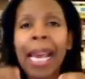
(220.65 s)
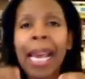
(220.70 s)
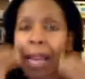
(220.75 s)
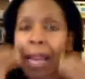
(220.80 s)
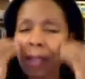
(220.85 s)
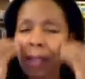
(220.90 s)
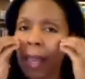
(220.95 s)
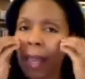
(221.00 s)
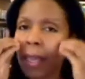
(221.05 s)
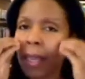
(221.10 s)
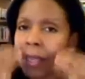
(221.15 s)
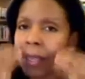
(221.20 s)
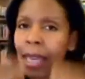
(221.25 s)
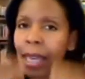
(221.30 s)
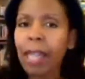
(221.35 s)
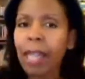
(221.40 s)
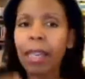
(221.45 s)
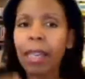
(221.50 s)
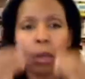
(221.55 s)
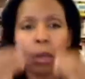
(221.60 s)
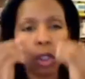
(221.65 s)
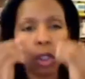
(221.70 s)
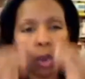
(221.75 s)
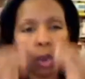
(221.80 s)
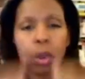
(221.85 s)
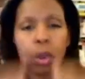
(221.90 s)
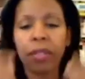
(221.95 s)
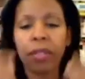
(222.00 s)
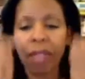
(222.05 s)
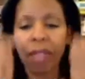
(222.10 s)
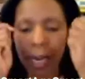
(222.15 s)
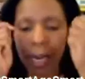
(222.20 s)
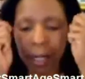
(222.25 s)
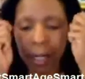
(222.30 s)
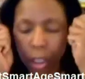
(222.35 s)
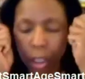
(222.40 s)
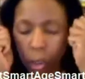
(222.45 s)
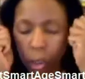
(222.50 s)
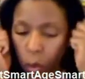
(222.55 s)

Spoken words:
And again, it was sort of that,